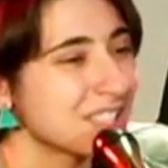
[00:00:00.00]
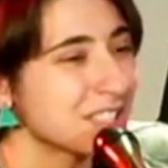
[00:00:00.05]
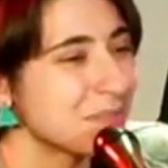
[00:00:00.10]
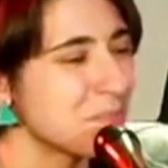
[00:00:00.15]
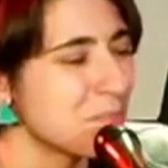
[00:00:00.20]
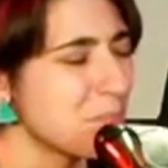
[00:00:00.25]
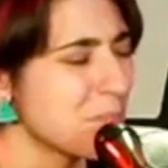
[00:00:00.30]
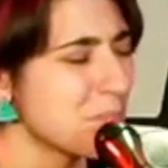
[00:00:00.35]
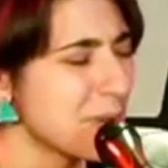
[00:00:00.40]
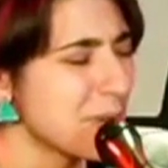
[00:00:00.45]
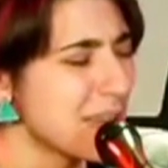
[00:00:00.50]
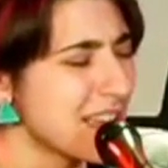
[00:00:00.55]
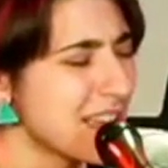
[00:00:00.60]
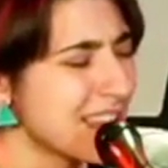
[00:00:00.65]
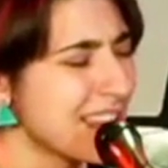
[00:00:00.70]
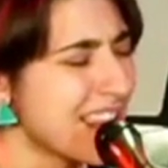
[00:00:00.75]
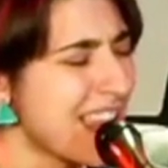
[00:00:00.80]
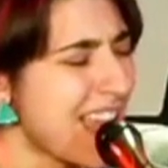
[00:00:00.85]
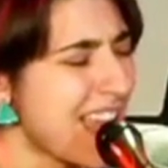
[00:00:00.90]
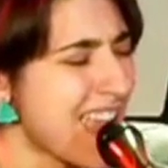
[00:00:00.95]
Be a
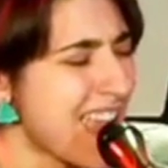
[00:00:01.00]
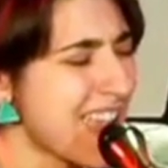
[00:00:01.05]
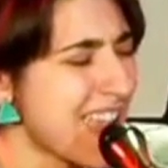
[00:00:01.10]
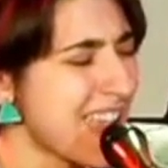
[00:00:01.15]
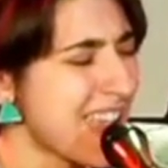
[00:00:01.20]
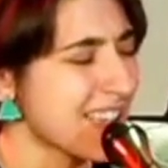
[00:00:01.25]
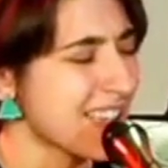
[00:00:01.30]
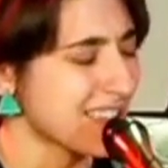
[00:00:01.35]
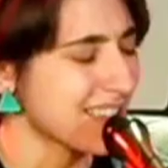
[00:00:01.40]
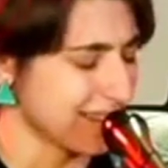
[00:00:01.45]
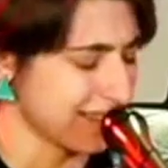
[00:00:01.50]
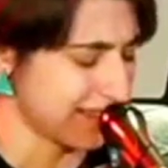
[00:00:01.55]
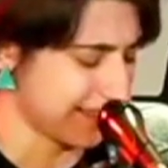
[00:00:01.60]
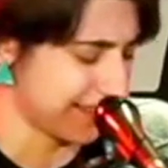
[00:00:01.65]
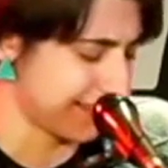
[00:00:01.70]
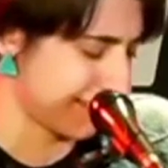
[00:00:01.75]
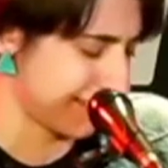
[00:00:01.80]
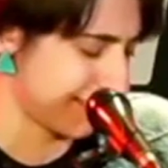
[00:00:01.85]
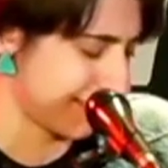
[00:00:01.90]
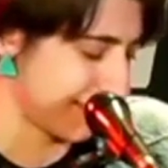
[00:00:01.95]
lake,
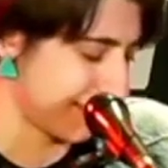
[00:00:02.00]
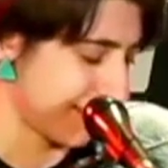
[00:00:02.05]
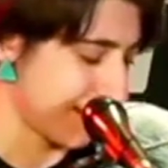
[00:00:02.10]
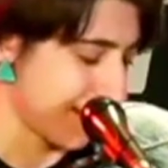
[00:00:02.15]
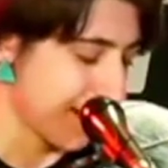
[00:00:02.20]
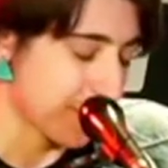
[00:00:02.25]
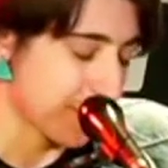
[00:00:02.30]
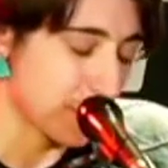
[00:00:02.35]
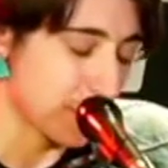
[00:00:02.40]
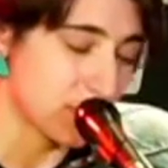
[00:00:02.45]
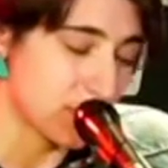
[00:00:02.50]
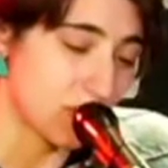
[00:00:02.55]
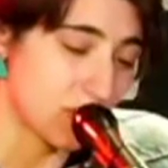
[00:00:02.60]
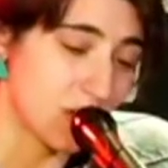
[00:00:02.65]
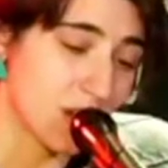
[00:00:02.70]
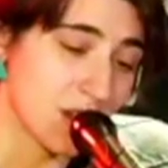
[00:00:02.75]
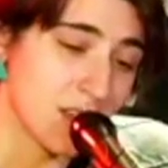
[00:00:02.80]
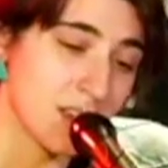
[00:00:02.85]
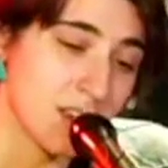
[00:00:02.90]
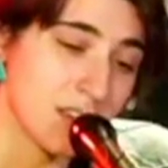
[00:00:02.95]
but
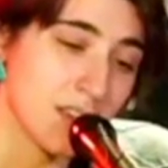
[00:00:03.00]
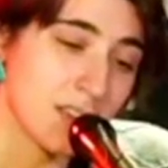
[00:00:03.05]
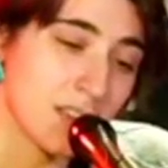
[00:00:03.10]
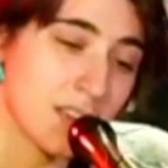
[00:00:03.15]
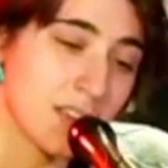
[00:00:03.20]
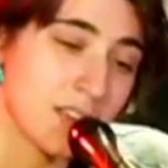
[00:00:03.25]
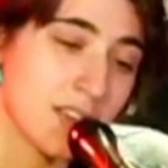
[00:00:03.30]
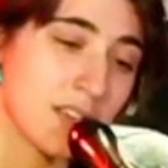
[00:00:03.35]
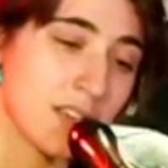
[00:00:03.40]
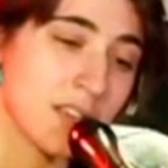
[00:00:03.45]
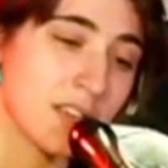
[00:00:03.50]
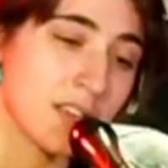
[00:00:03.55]
these